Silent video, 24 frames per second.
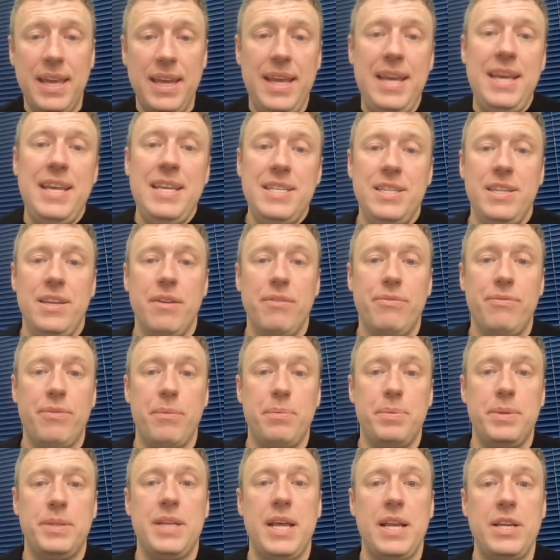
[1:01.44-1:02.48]
easier for
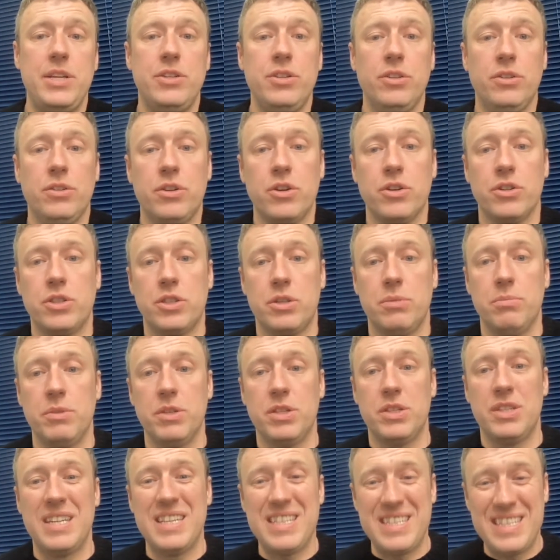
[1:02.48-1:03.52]
potential
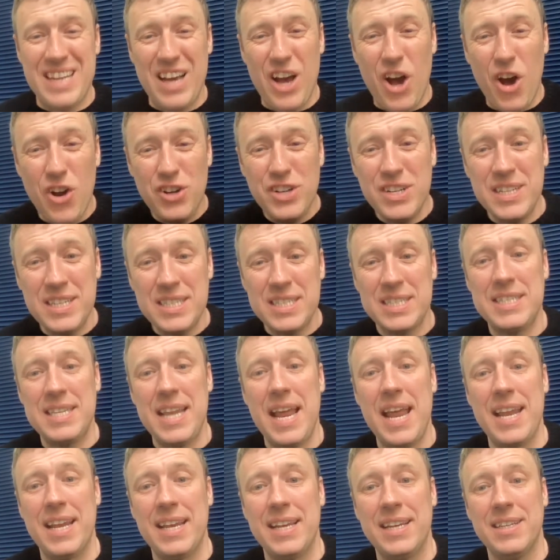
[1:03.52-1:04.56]
customers to
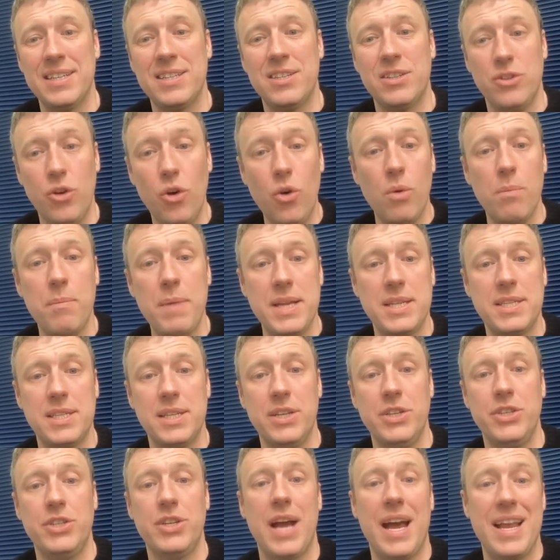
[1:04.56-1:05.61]
understand your
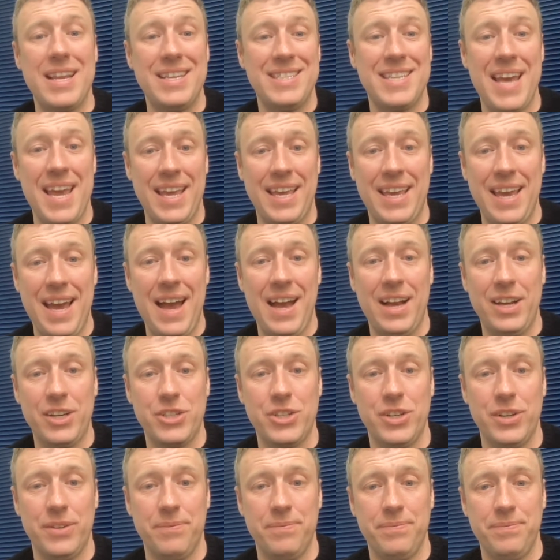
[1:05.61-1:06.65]
message and take
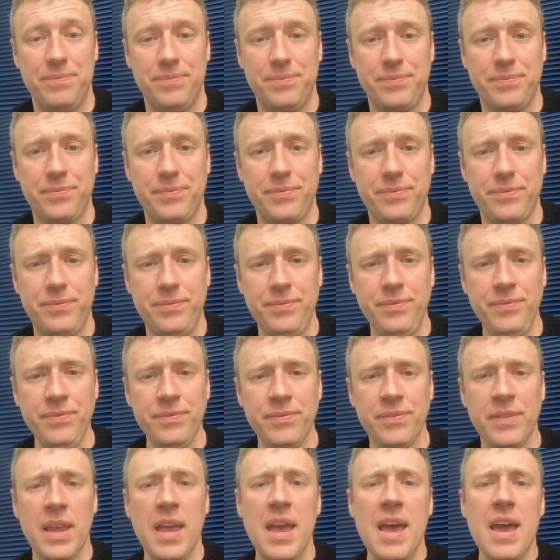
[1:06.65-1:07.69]
action.
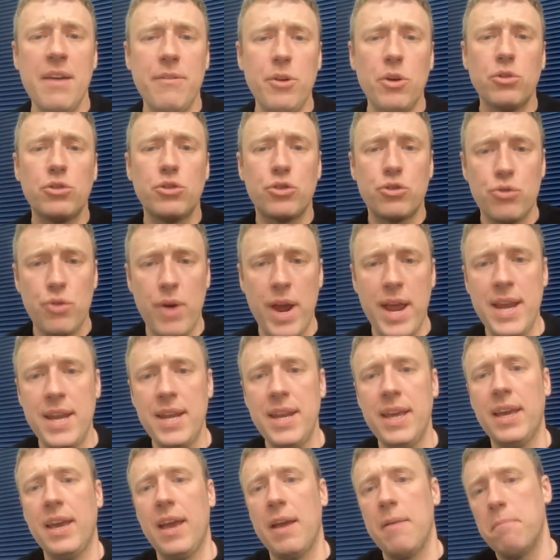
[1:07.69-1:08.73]
If you're
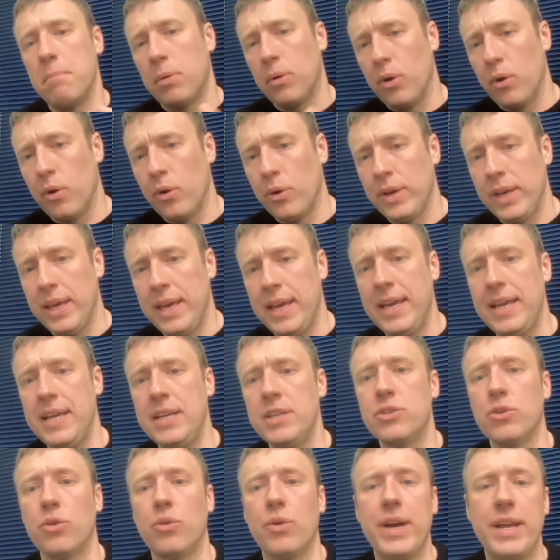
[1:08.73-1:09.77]
training
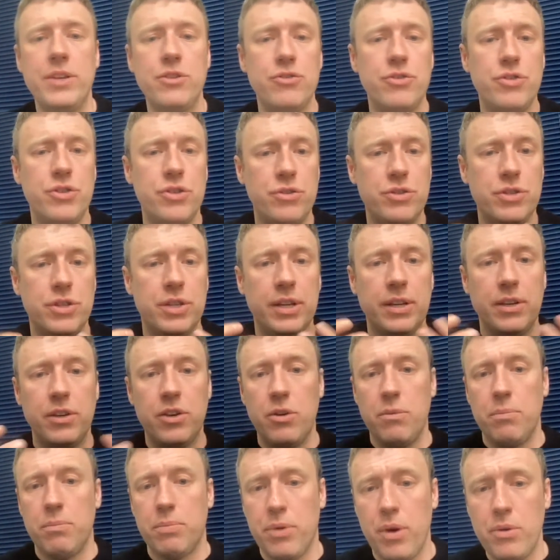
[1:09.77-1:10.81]
employees or introducing
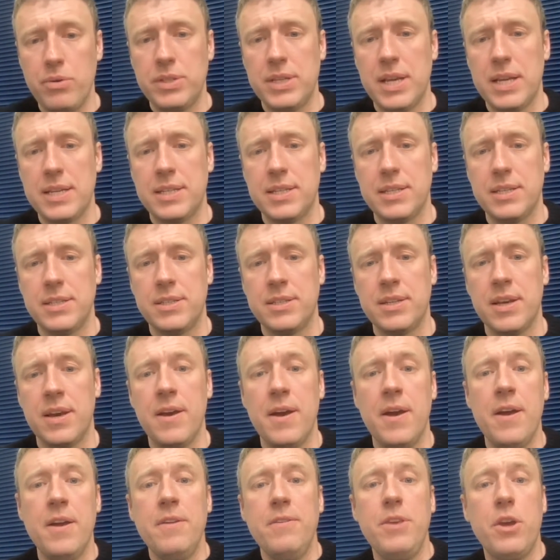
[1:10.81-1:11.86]
new processes,
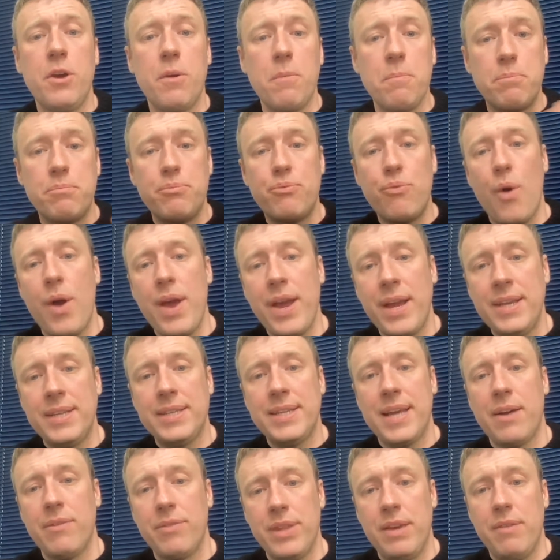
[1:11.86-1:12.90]
you can break
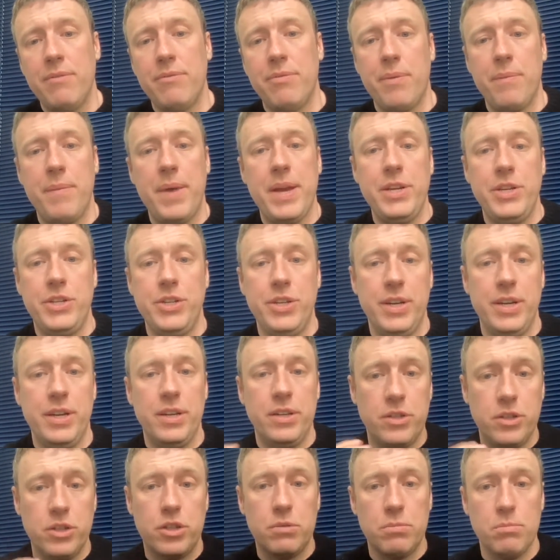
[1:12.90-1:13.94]
down the information
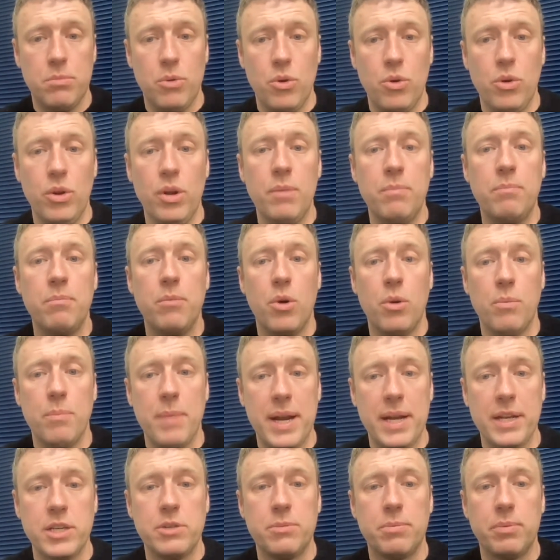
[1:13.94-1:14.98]
into smaller, more
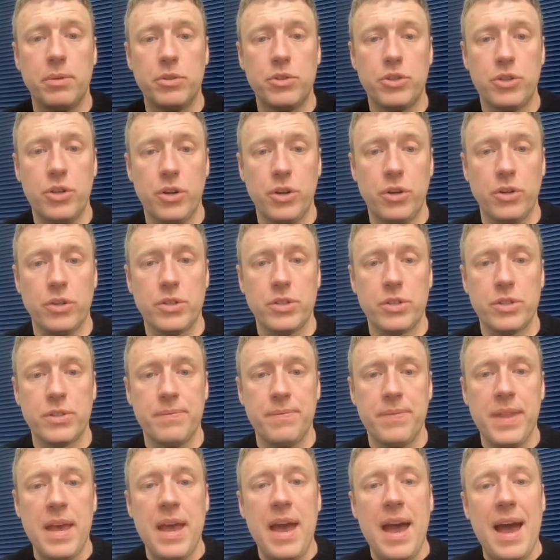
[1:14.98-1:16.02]
manageable chunks.
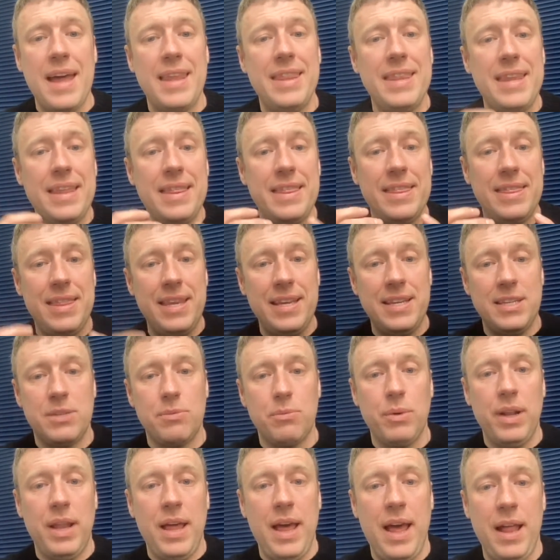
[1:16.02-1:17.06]
And this
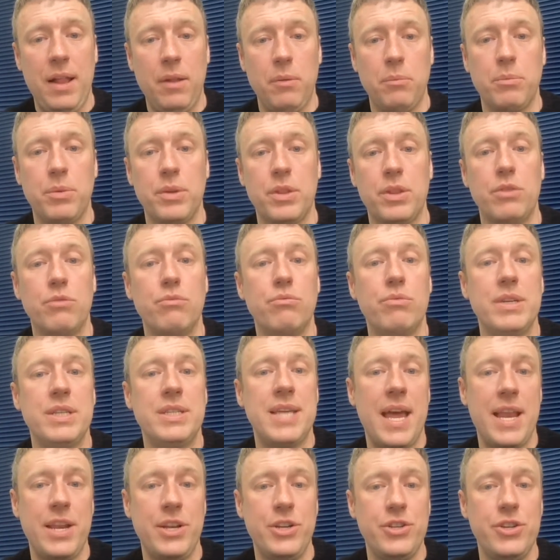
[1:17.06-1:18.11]
will help with the
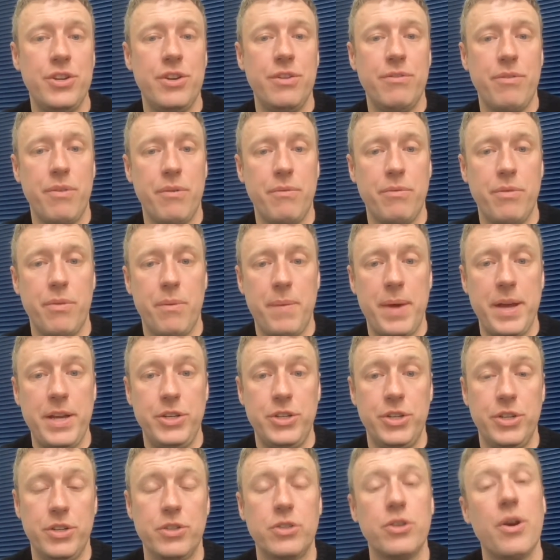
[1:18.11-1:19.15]
retention of
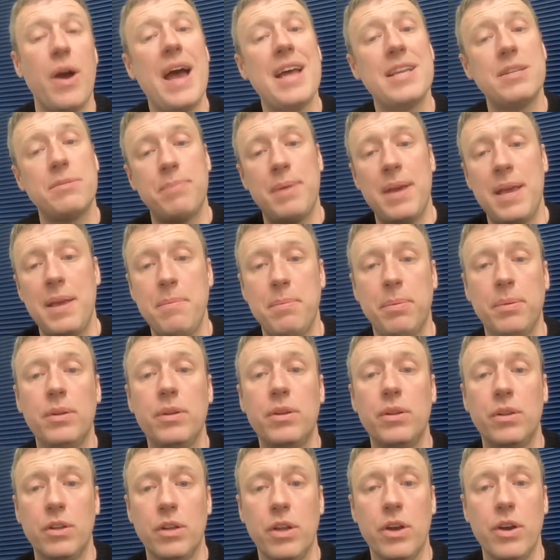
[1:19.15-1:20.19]
information. So as
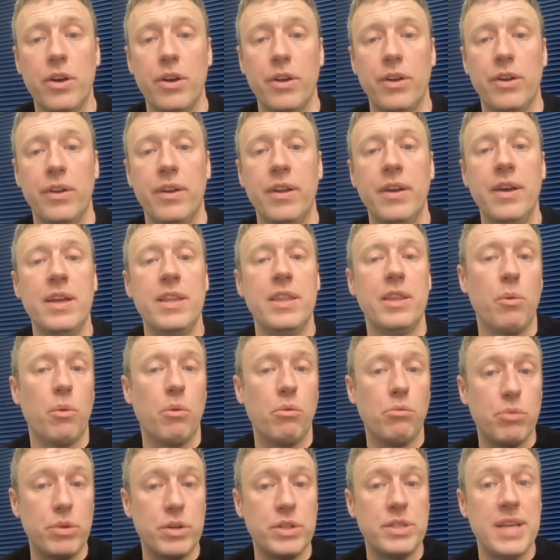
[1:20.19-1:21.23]
people learn, they will
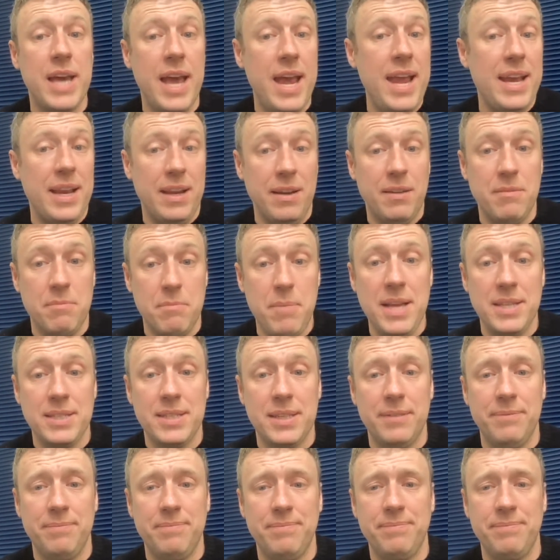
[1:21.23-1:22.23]
retain better.